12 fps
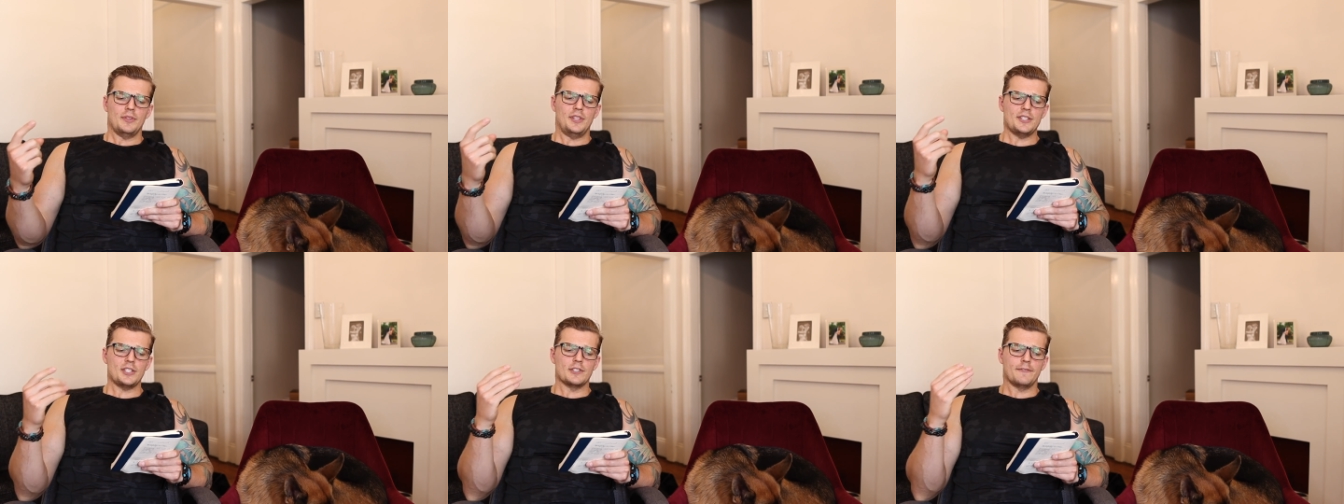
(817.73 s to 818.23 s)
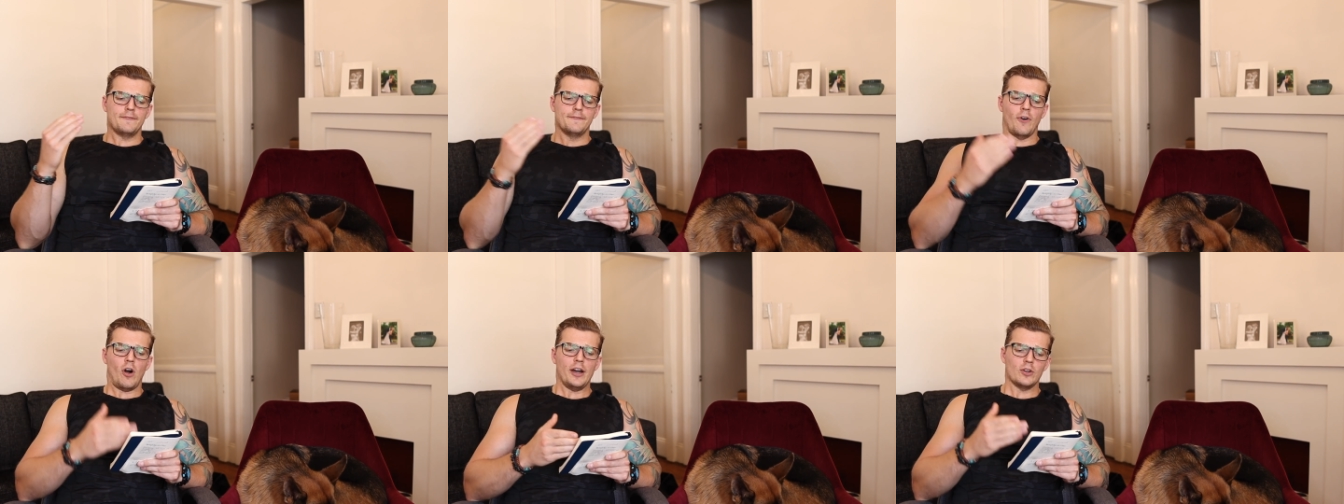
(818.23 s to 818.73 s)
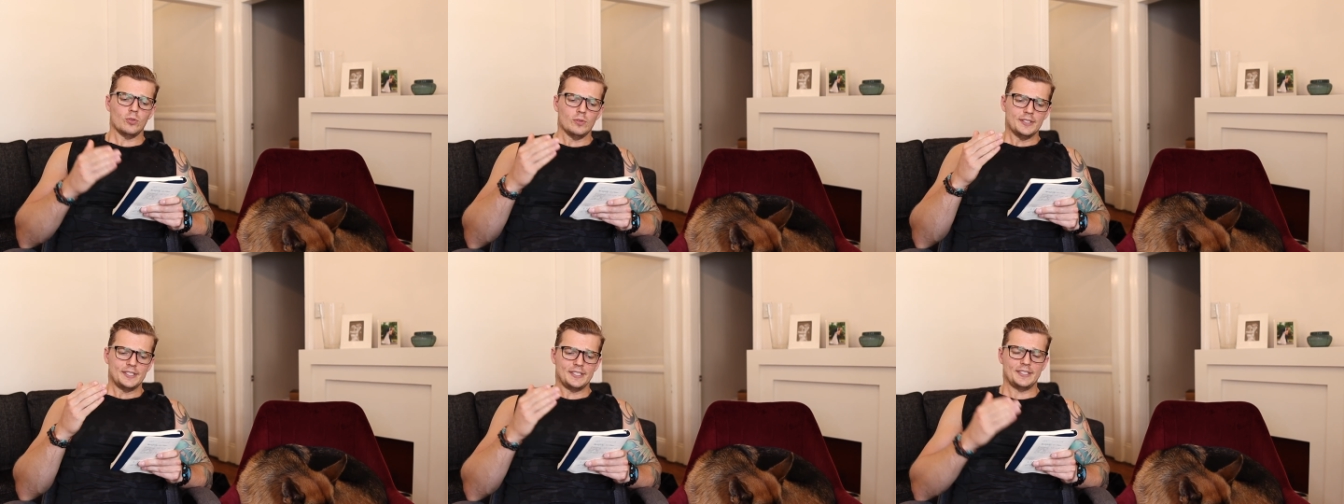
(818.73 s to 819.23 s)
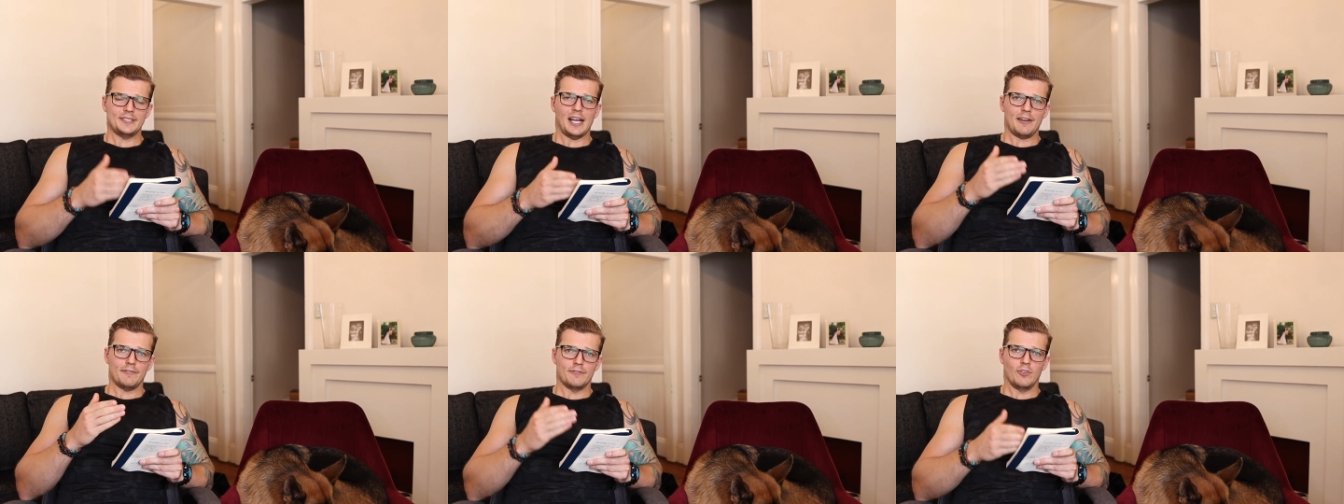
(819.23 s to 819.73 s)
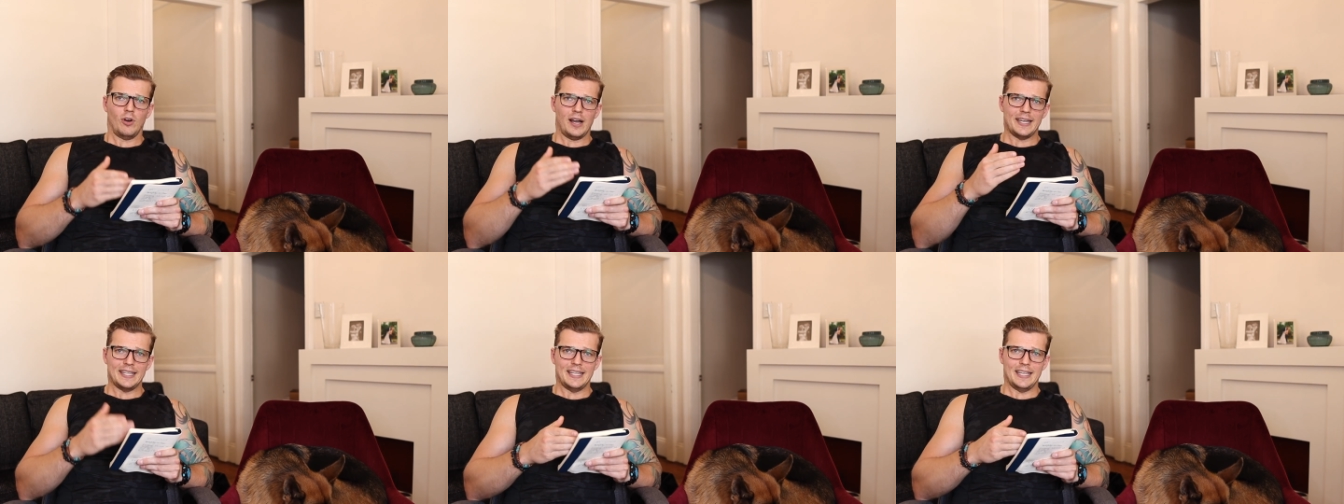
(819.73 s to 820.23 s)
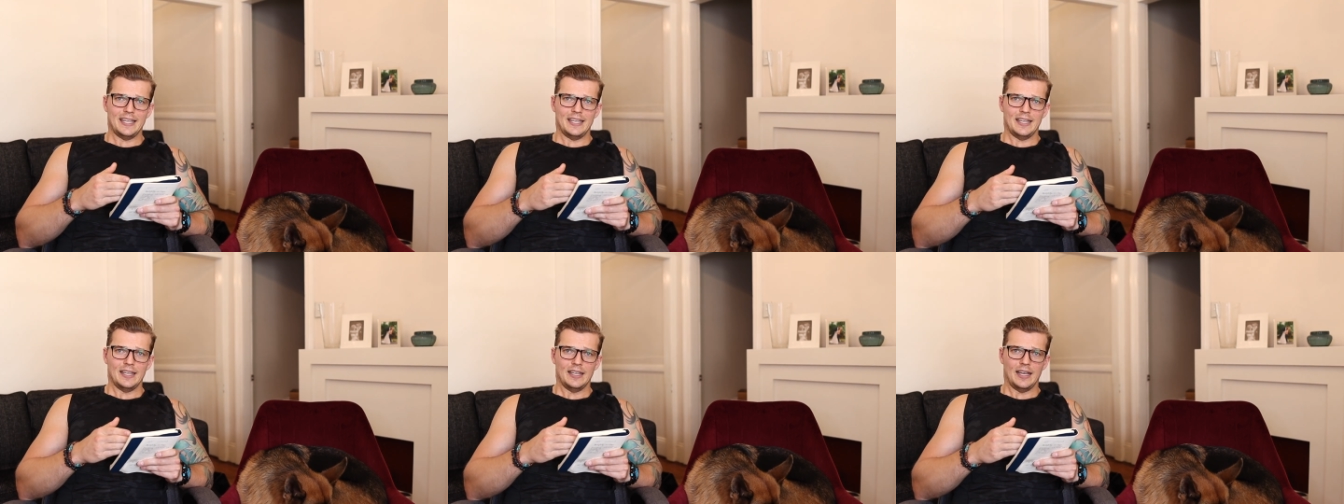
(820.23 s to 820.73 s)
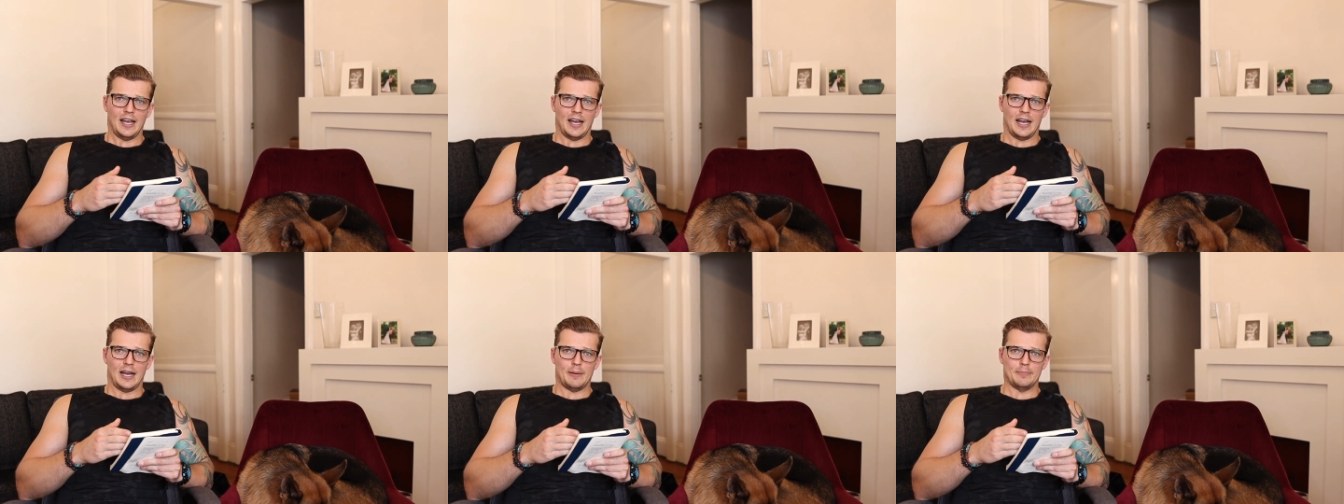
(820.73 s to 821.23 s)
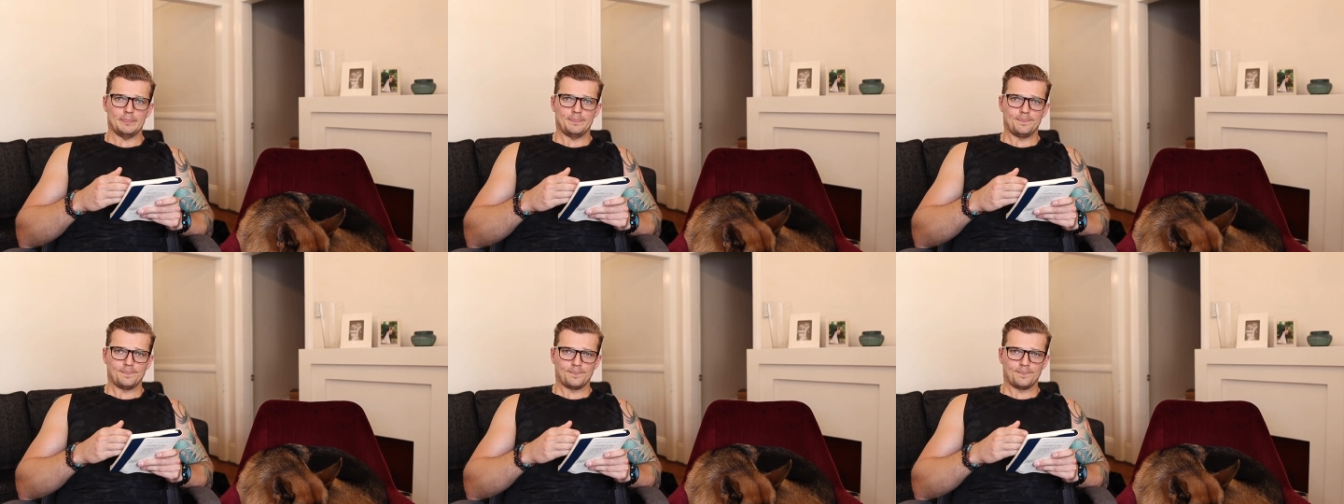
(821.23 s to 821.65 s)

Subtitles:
This is vital stuff right here. I